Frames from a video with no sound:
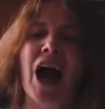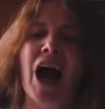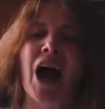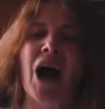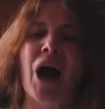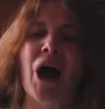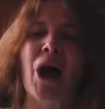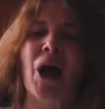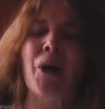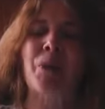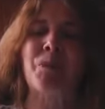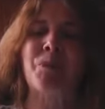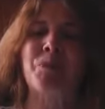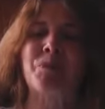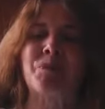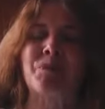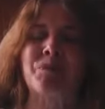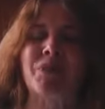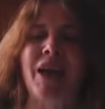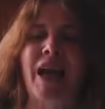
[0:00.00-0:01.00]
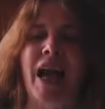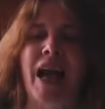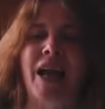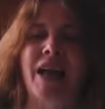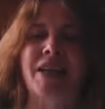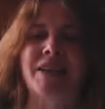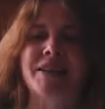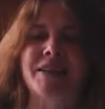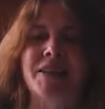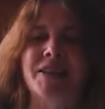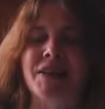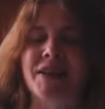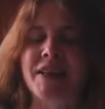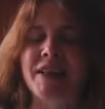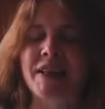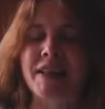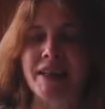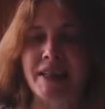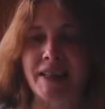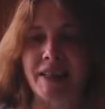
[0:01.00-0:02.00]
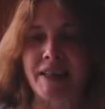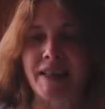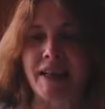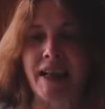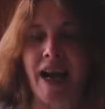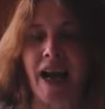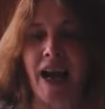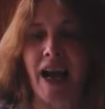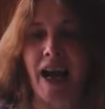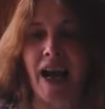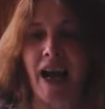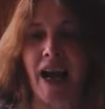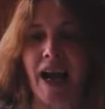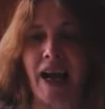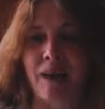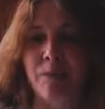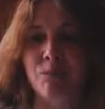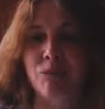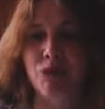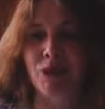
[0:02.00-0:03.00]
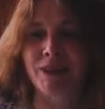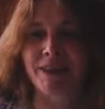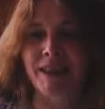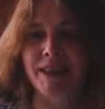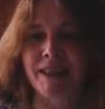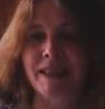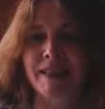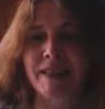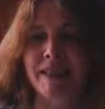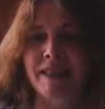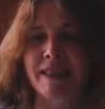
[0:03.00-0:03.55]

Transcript: and the products